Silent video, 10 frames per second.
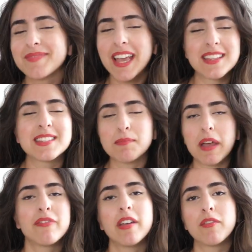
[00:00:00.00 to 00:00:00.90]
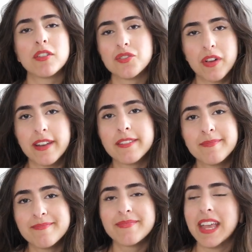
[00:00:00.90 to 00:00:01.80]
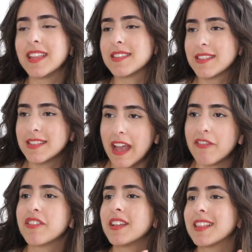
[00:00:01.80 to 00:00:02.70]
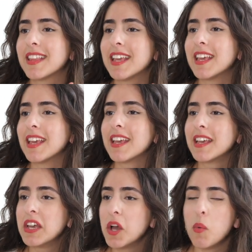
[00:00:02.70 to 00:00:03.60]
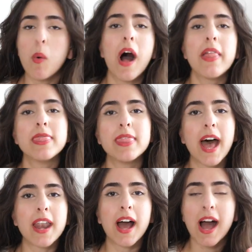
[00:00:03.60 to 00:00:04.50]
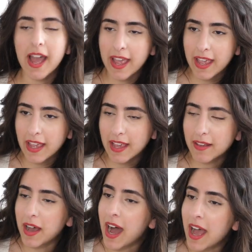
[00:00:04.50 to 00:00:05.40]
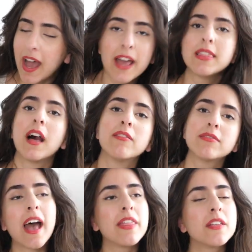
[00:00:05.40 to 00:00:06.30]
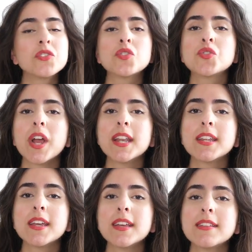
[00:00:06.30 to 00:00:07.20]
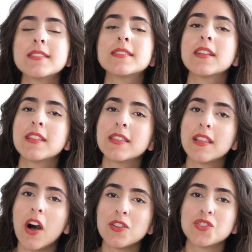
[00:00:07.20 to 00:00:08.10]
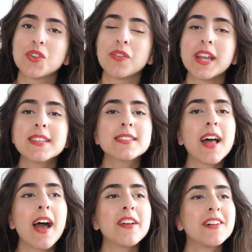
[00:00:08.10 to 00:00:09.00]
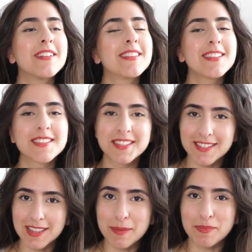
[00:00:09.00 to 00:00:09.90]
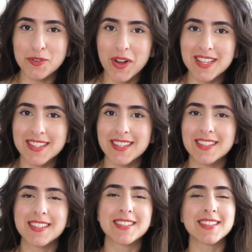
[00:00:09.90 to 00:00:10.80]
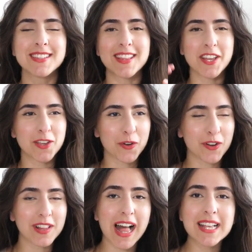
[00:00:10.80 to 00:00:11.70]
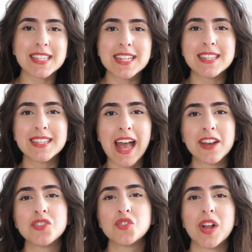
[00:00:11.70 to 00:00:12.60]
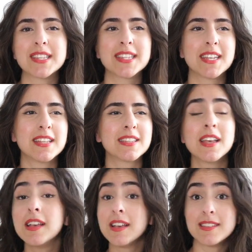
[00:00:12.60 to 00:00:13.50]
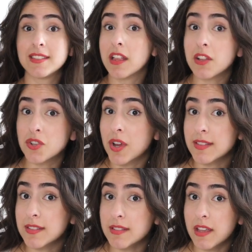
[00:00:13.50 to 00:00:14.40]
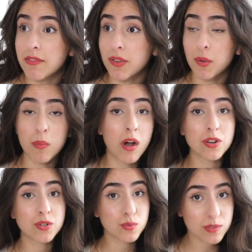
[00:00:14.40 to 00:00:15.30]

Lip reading: It's my favorite trend. It's definitely one that I love. And this trend is the lingerie style slip dresses. This is like your classic satin dresses, silk dresses if you want to